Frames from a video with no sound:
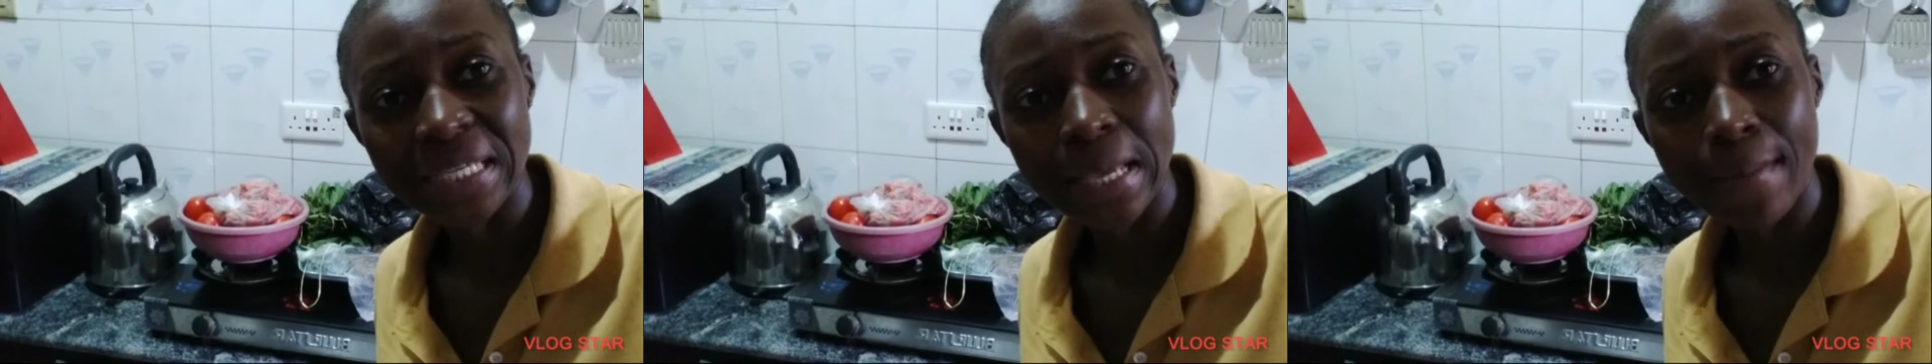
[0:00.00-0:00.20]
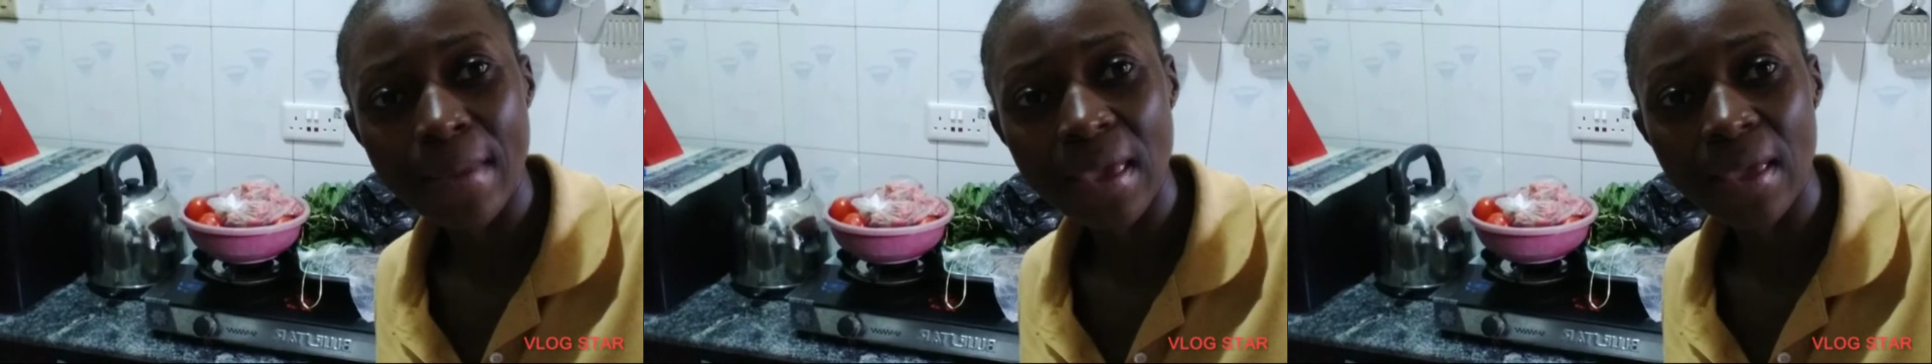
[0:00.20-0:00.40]

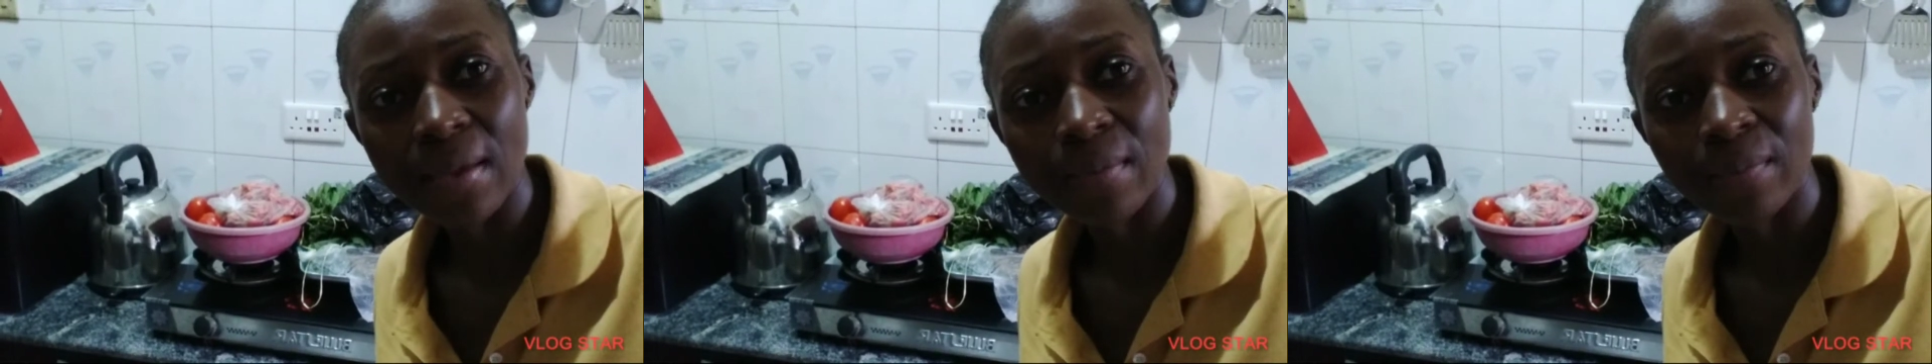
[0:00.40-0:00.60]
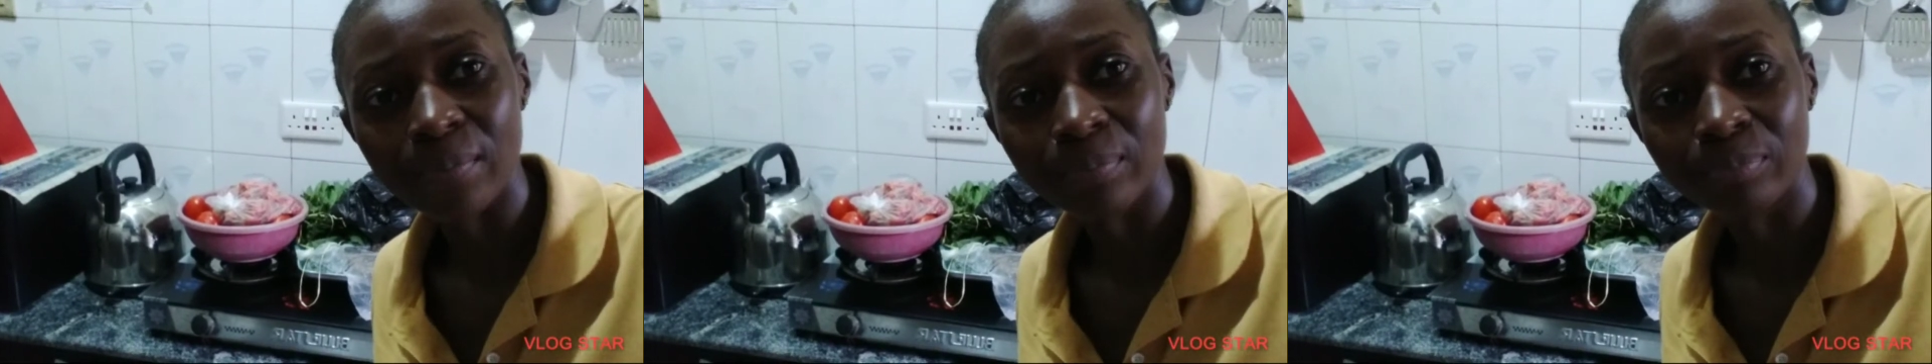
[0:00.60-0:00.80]
see
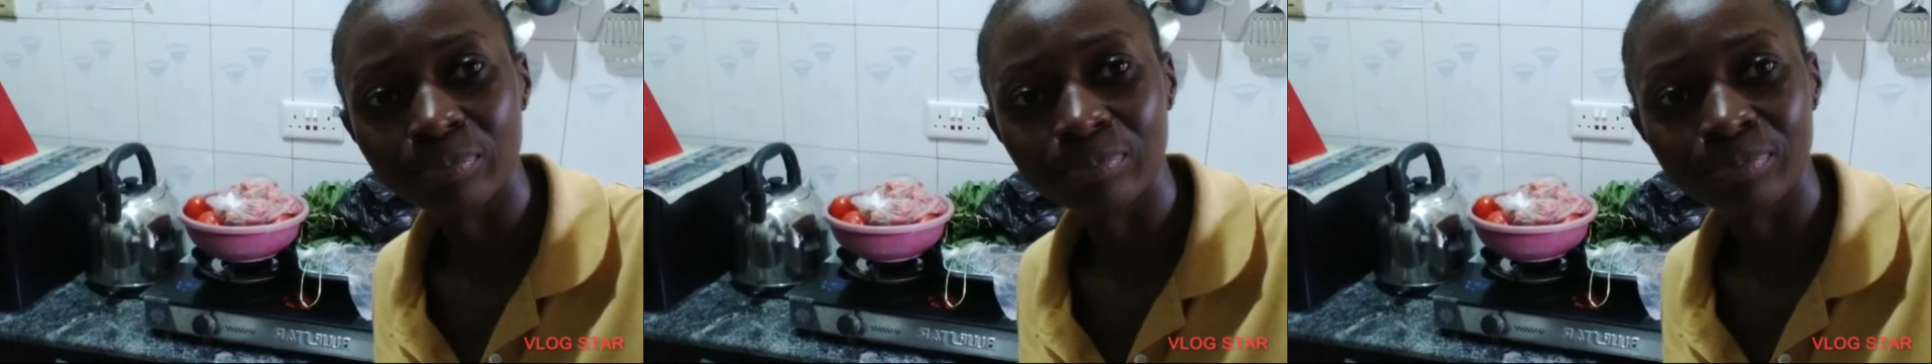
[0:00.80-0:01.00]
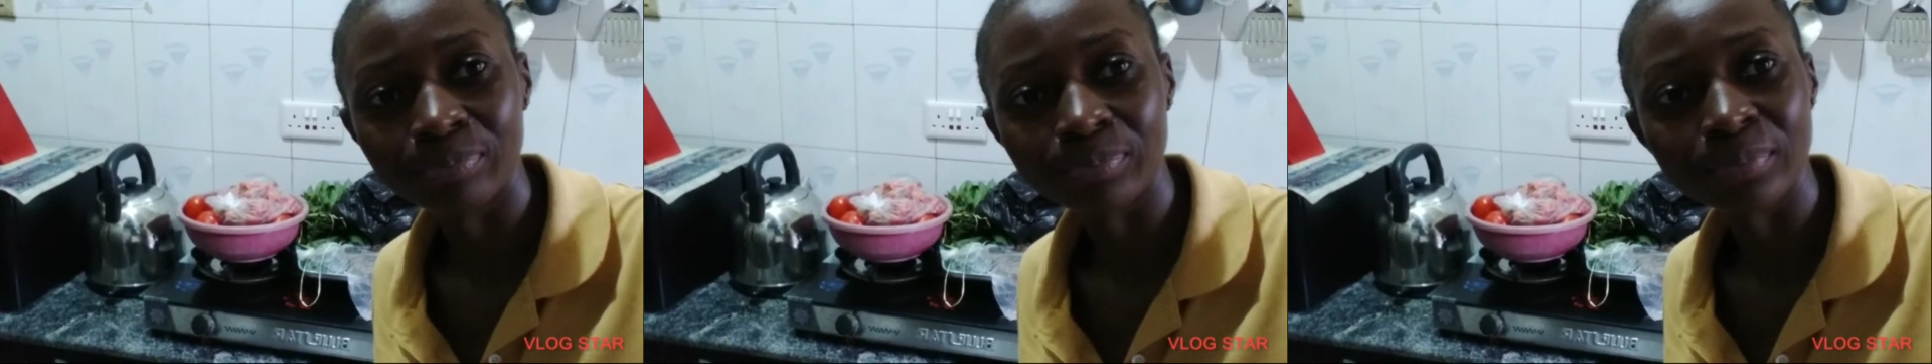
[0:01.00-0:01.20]
me?
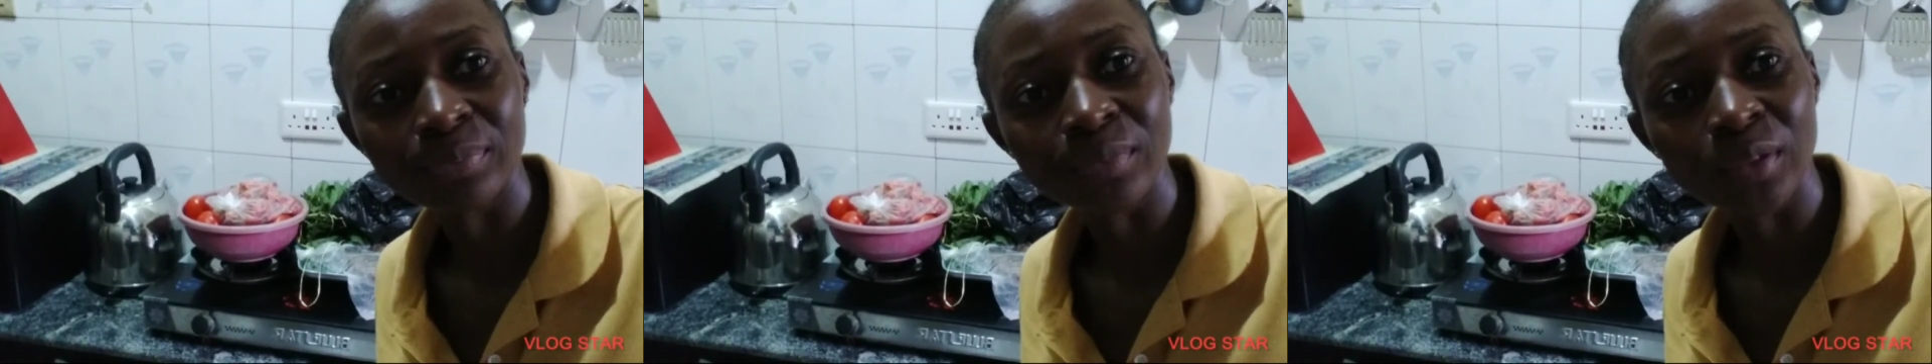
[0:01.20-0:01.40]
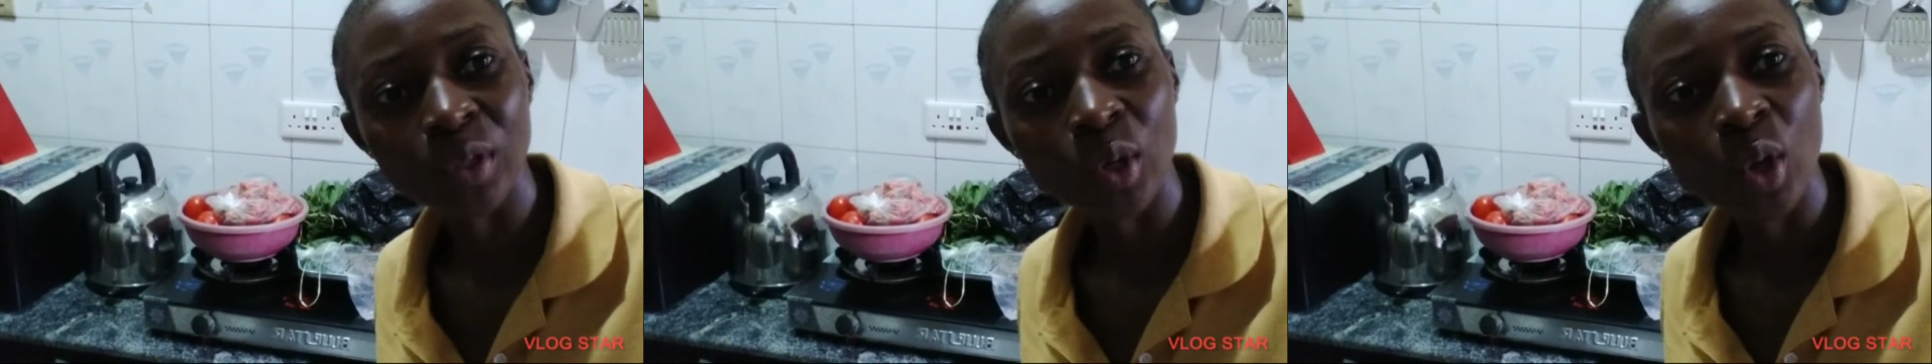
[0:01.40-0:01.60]

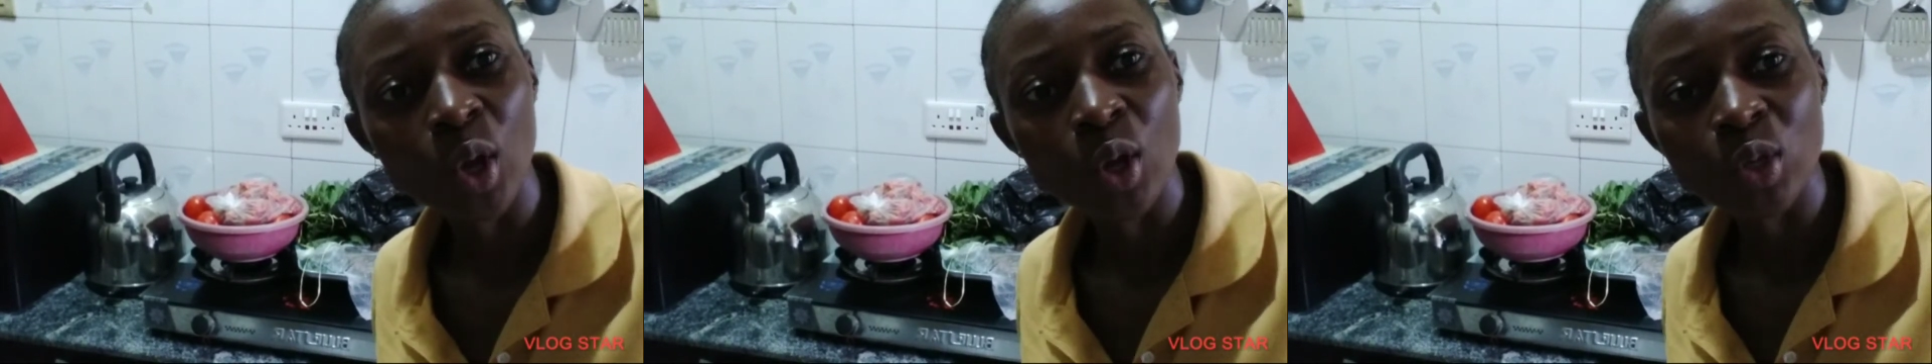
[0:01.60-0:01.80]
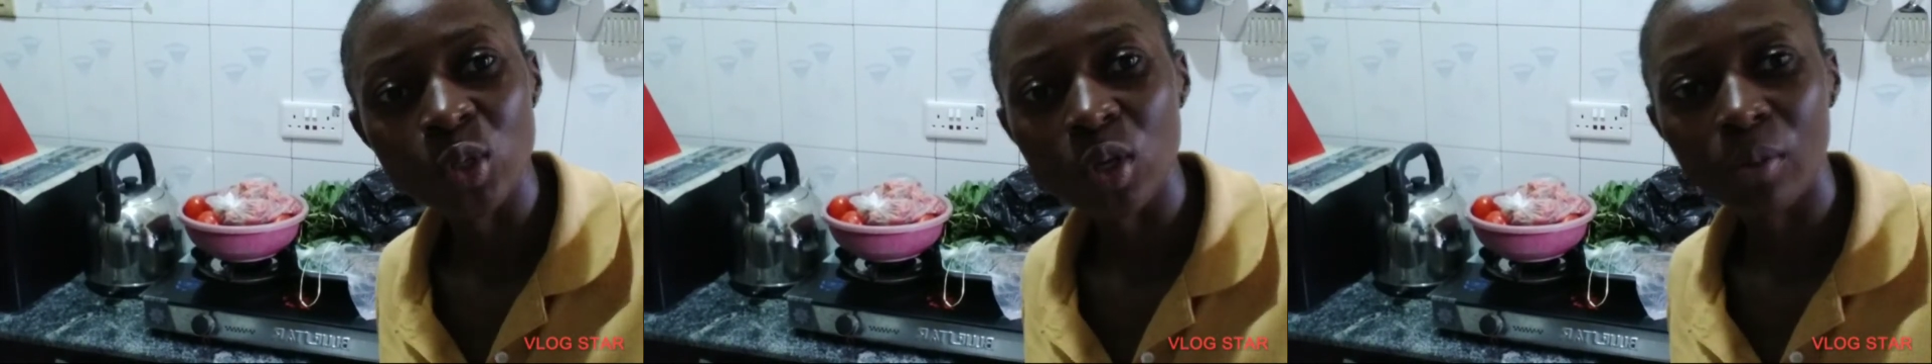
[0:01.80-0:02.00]

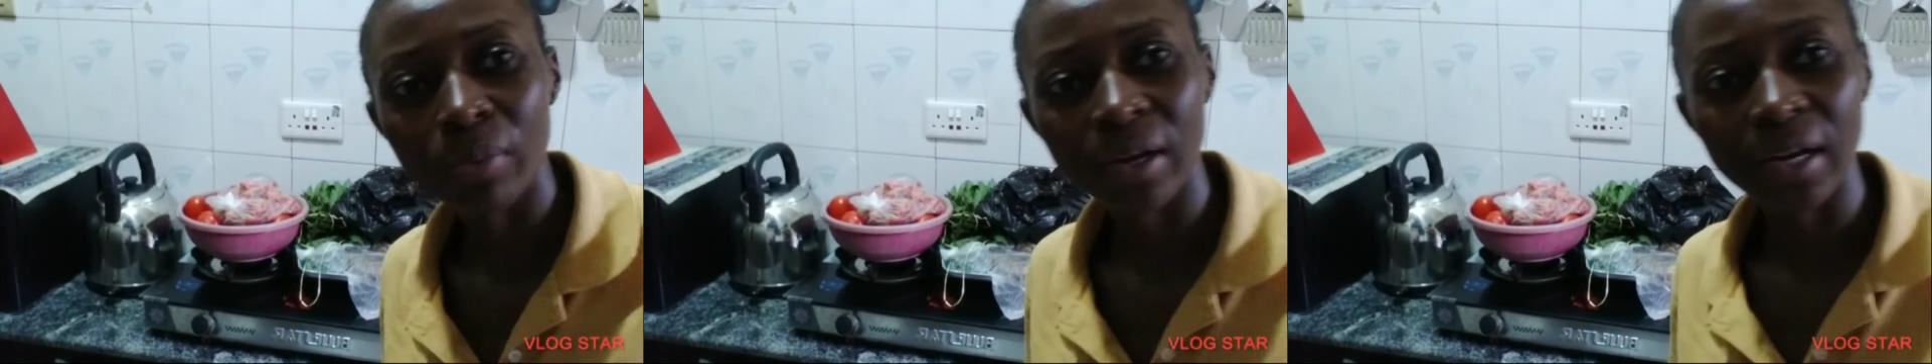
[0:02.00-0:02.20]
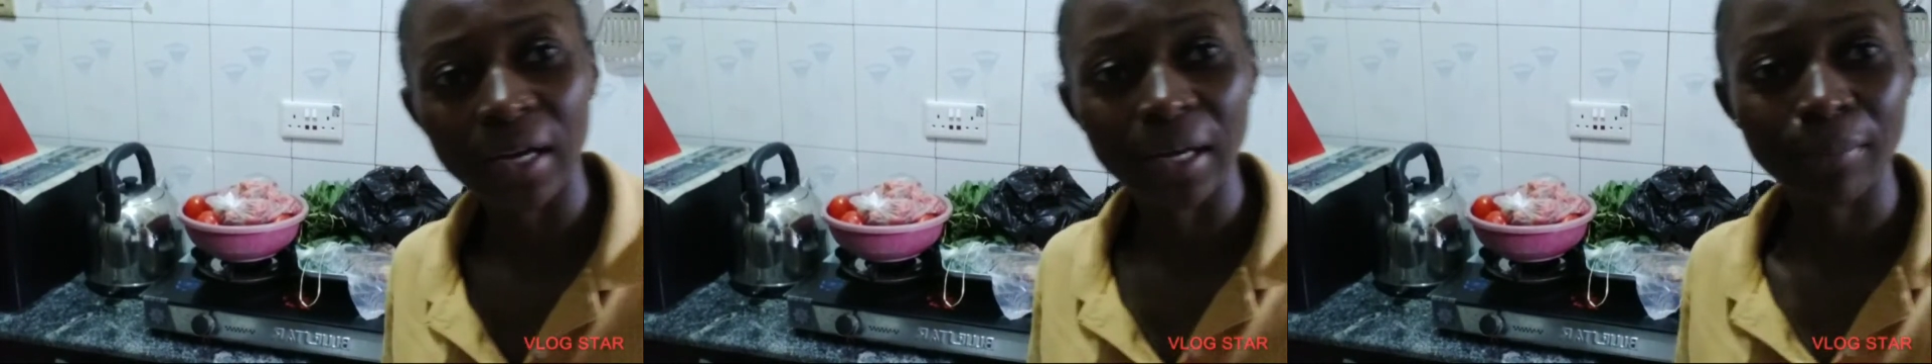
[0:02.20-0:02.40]

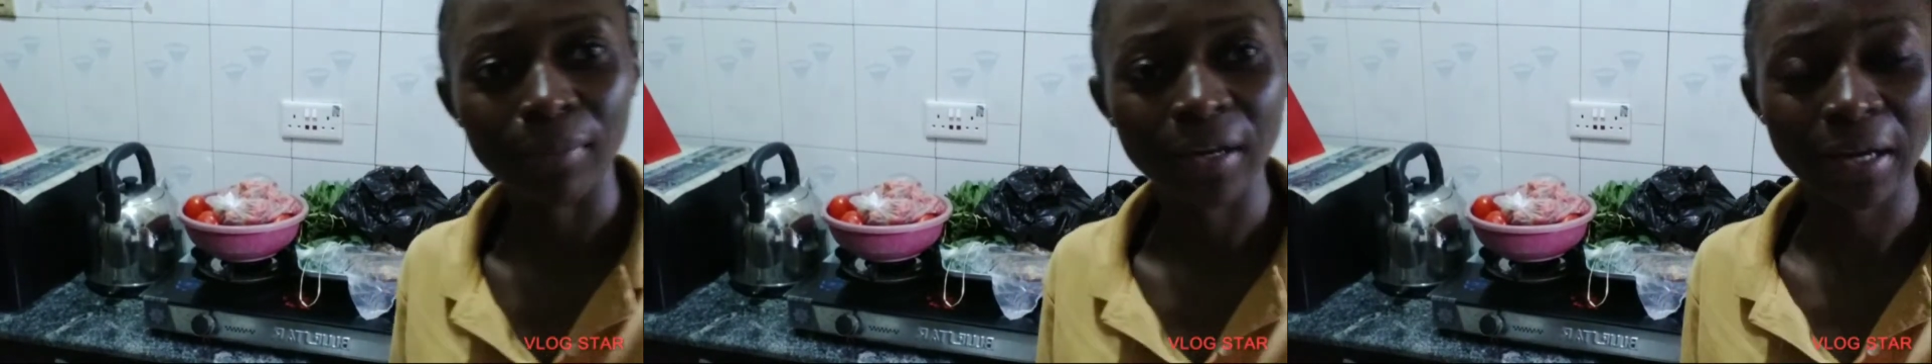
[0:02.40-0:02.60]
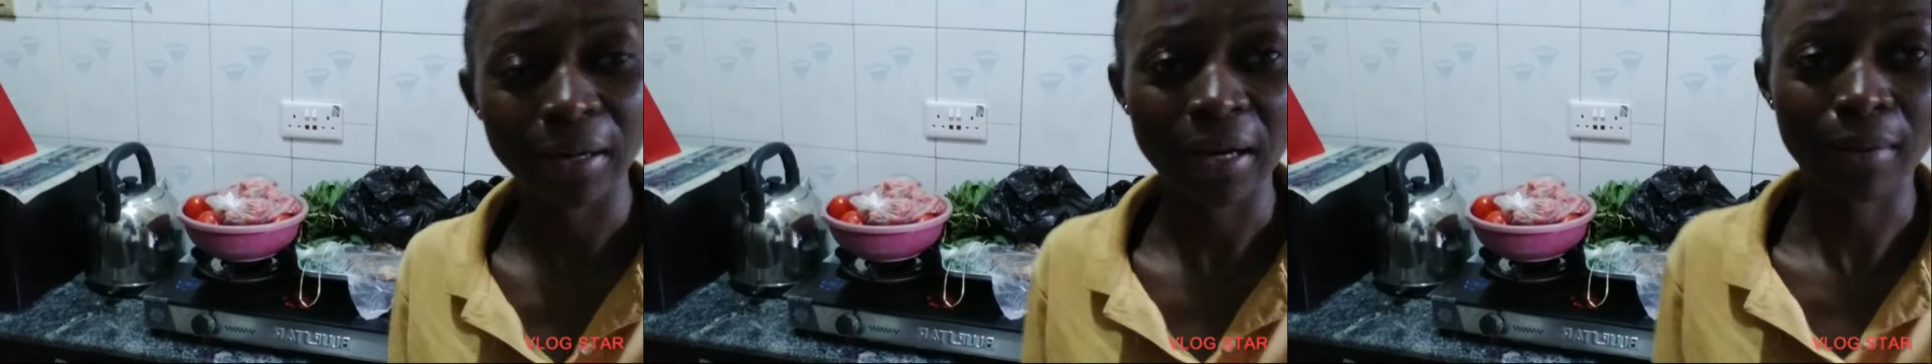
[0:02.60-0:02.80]
So, but I
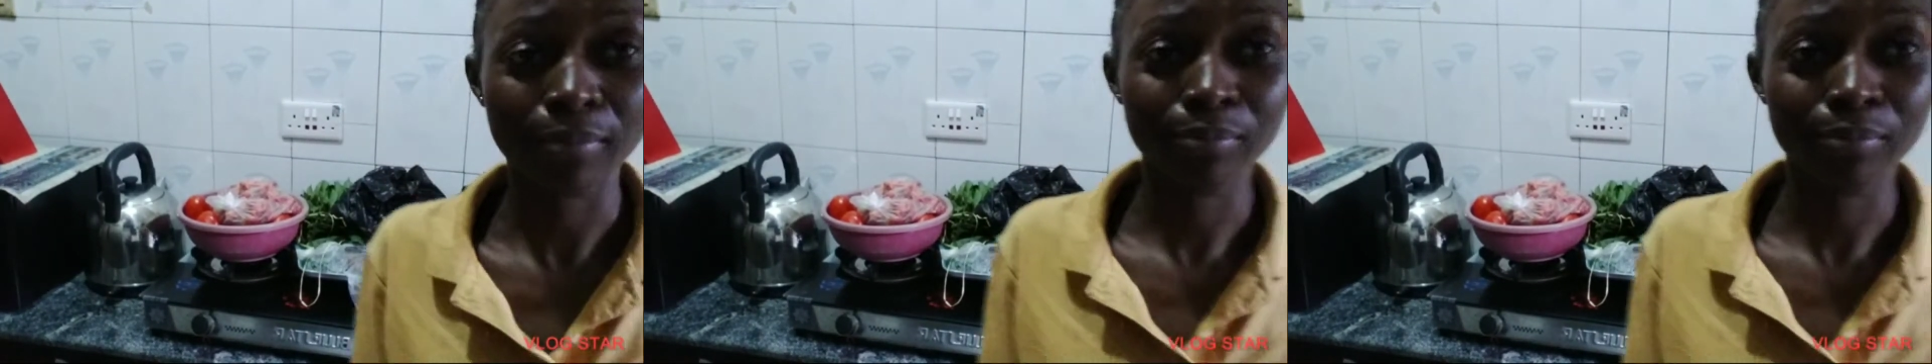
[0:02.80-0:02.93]
am back